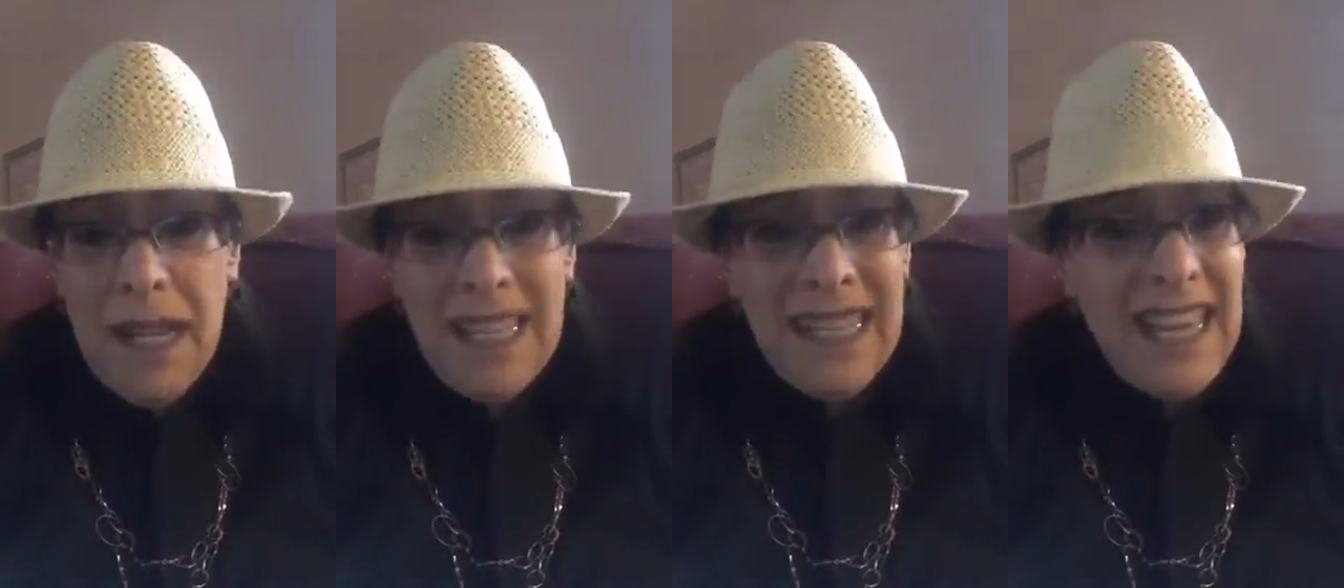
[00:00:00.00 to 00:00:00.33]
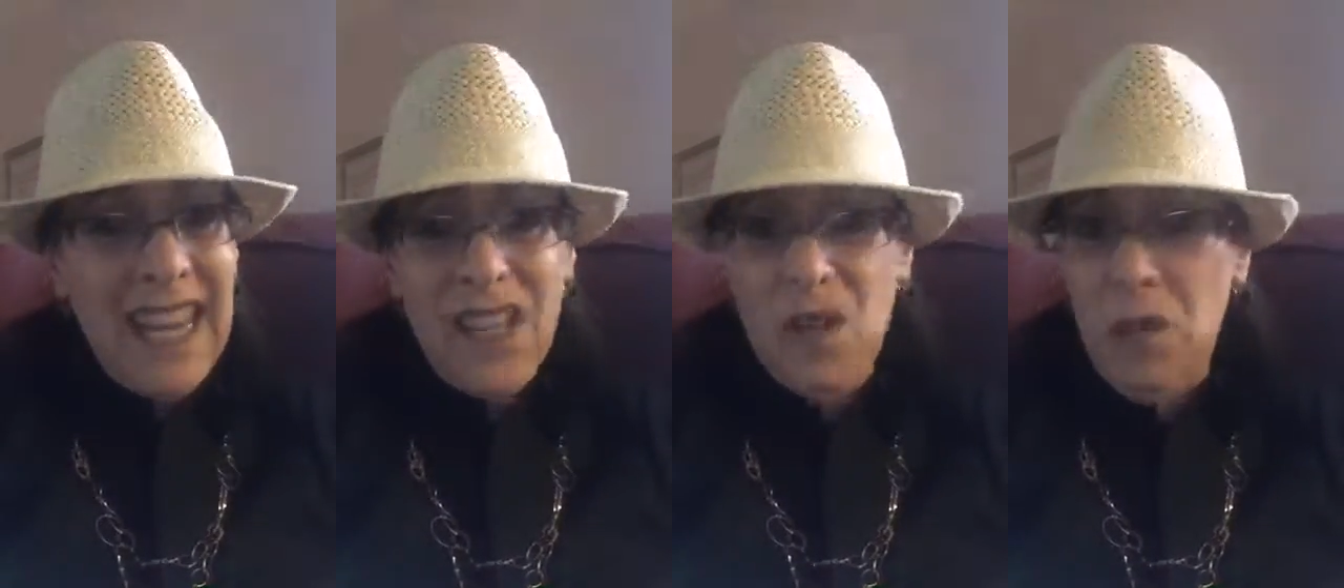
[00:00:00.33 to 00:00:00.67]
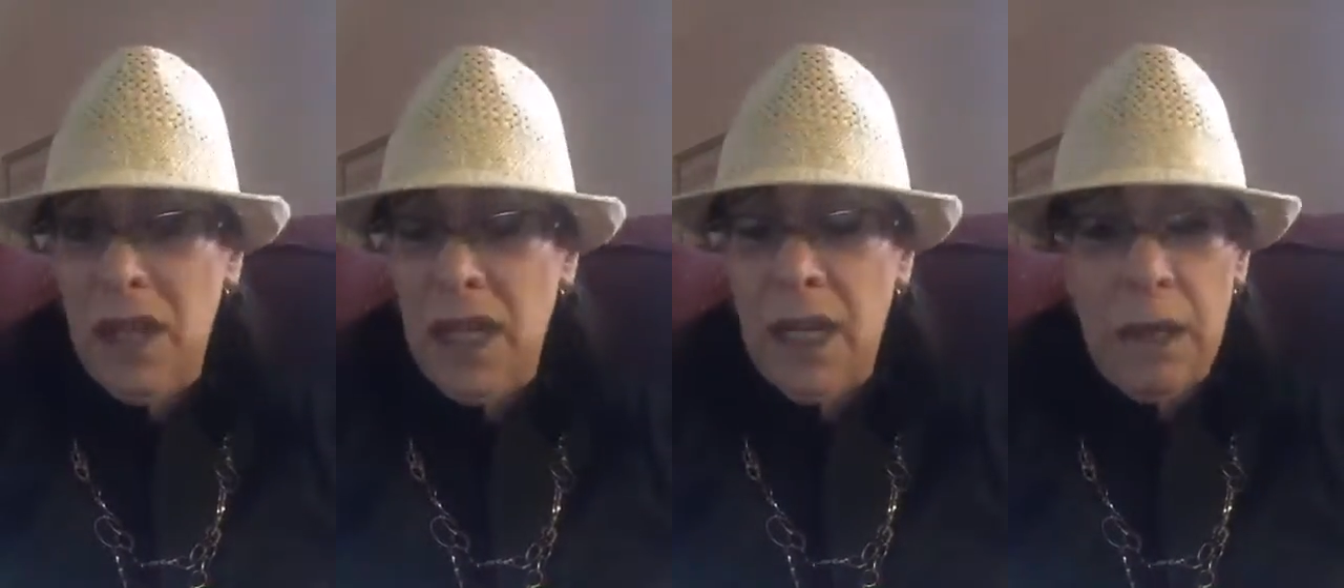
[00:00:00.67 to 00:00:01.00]
in and say it's
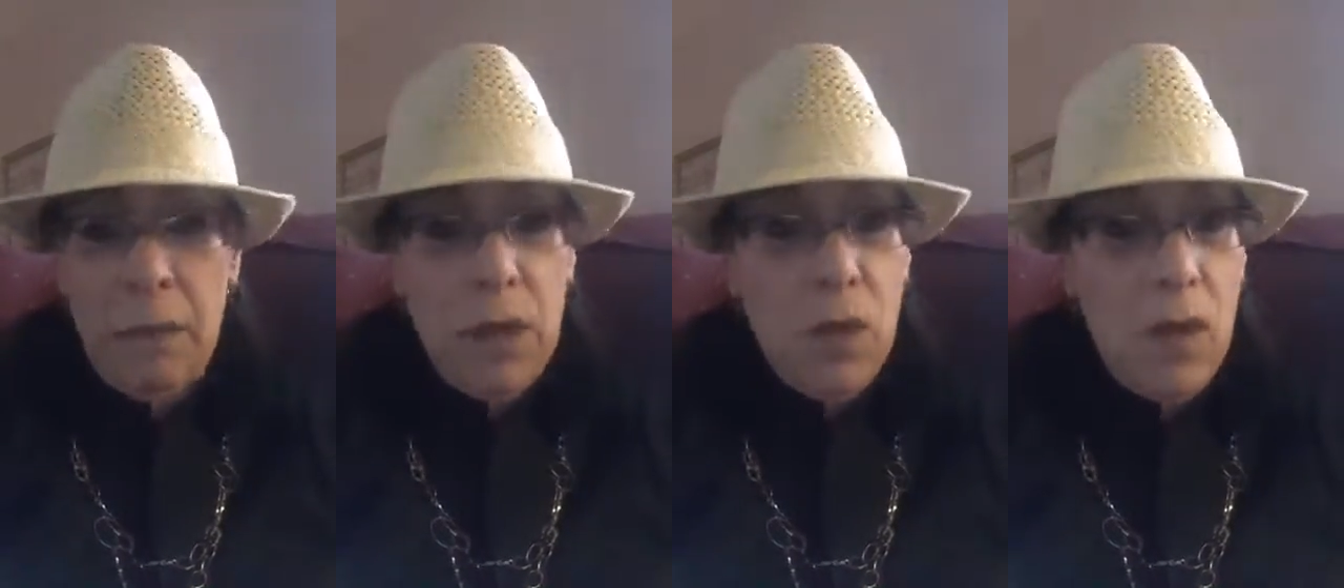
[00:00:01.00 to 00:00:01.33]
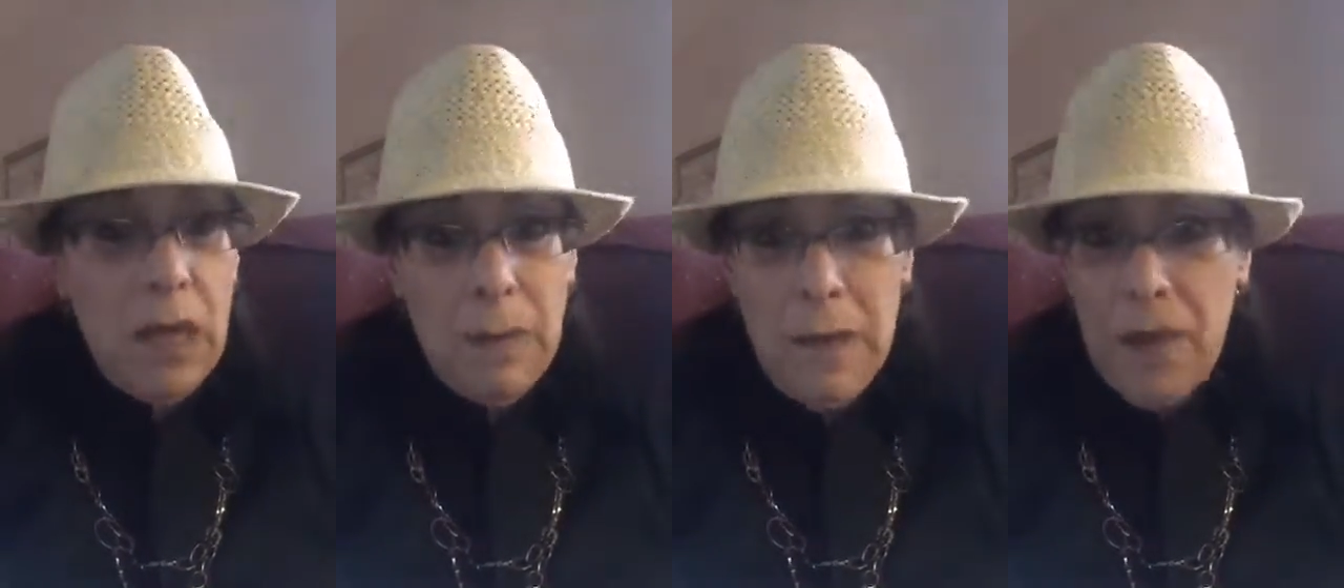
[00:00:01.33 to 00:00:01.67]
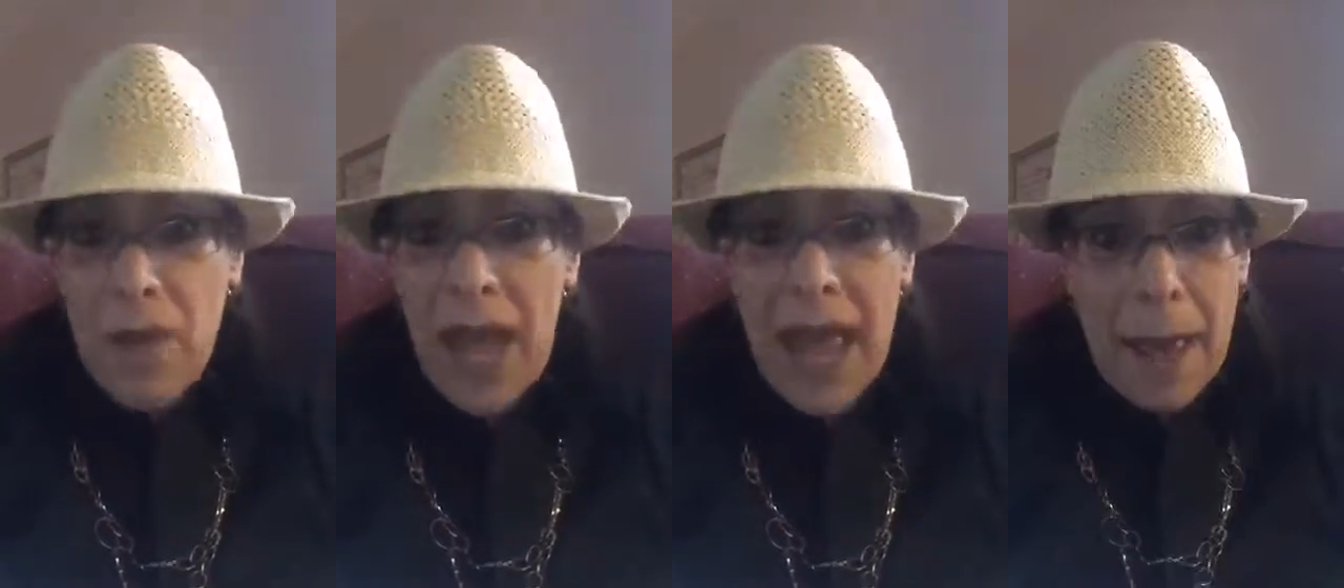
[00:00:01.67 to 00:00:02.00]
really going to be all
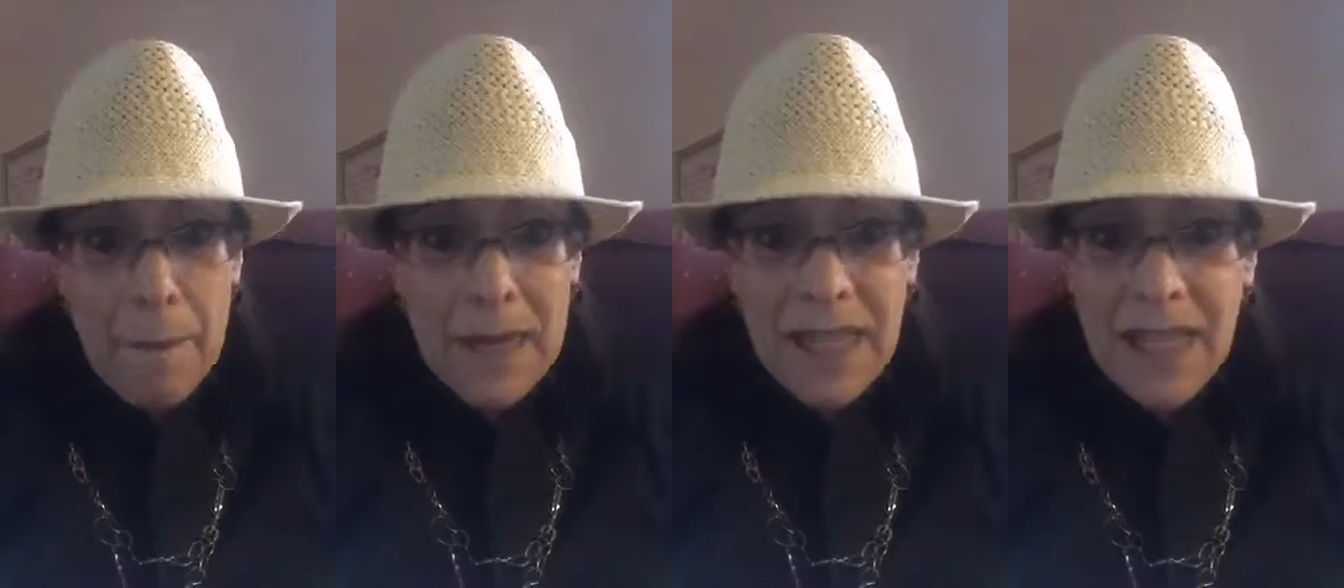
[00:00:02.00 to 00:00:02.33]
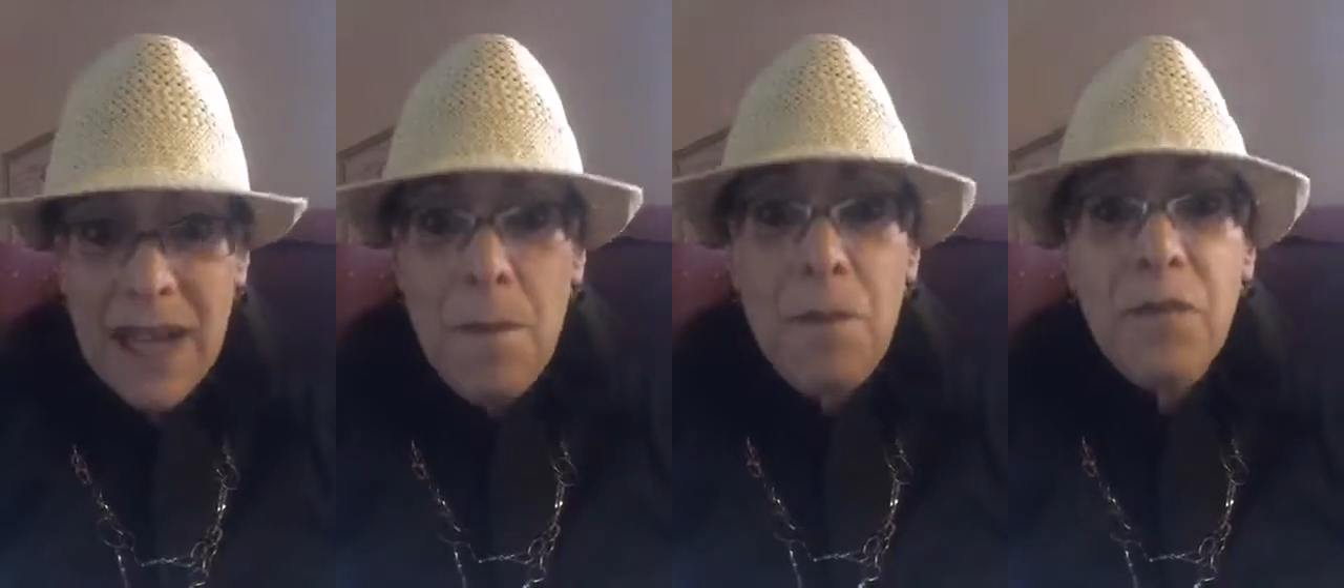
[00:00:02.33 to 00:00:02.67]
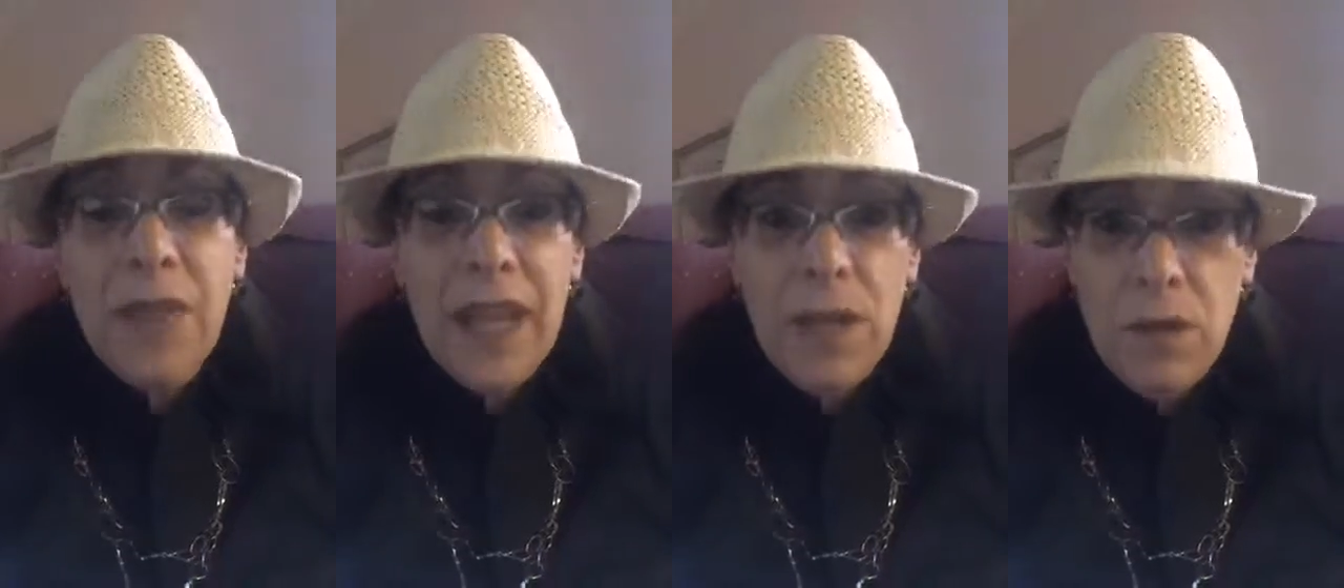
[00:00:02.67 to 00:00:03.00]
about the habits
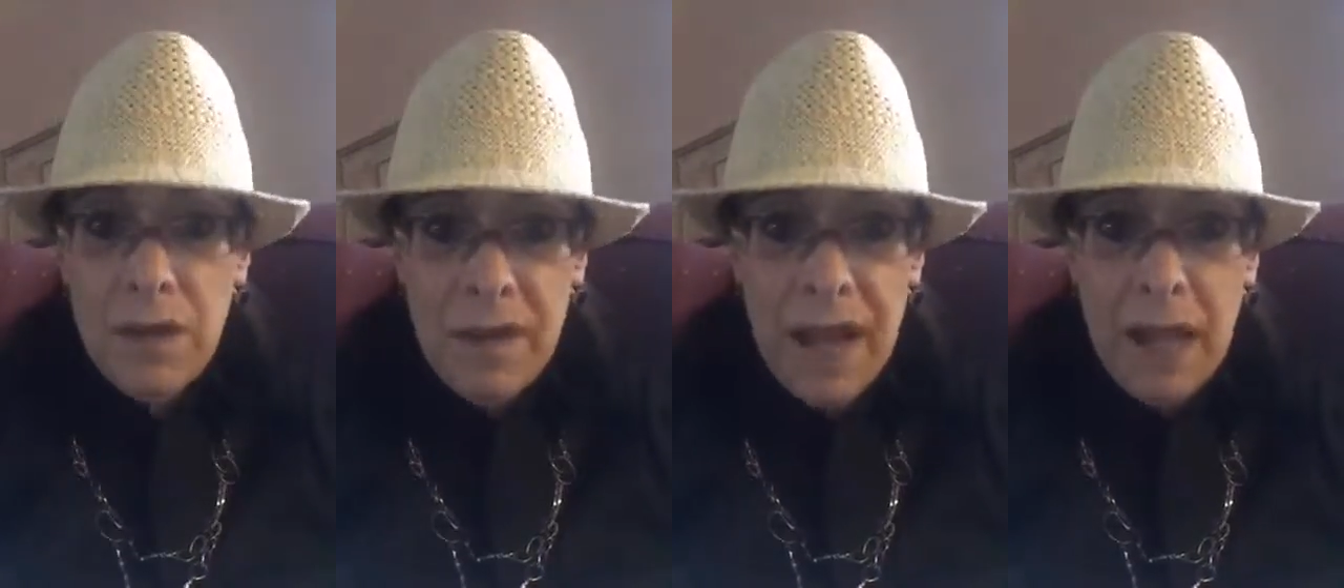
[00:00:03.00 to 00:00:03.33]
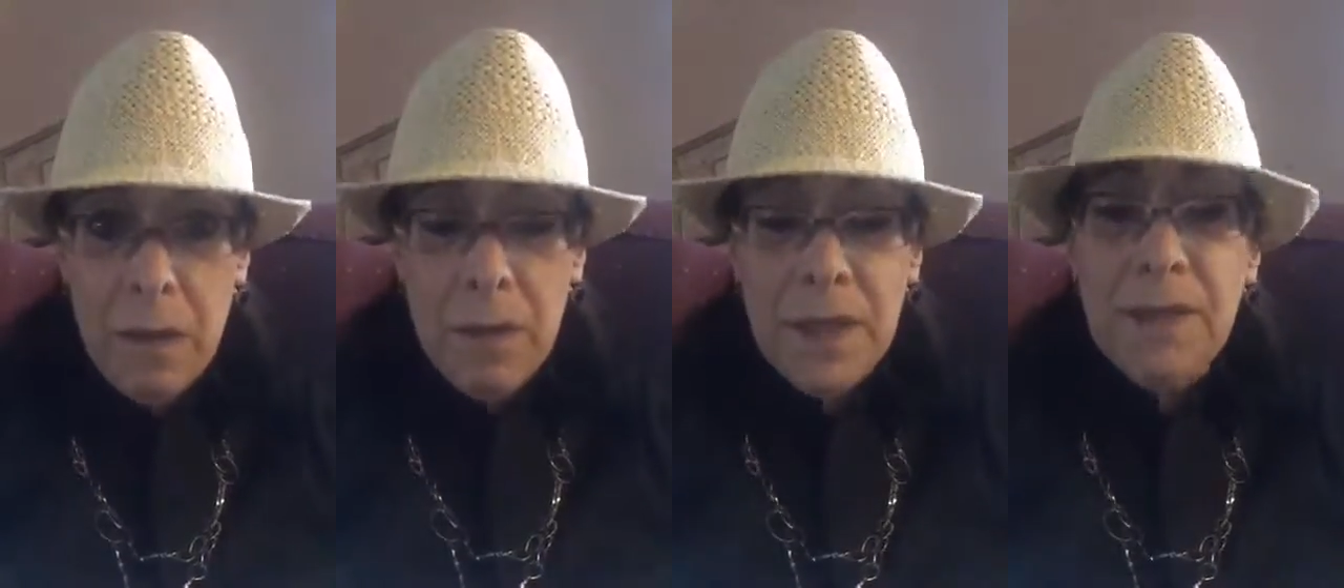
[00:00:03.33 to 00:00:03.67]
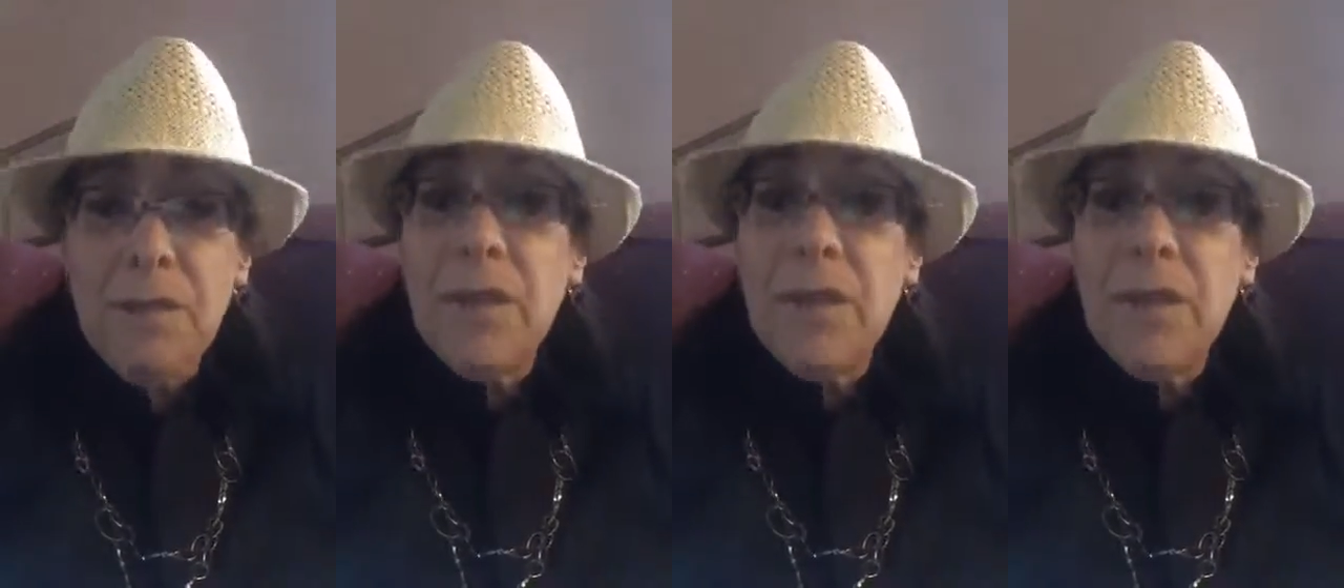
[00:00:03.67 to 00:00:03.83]
that you develop.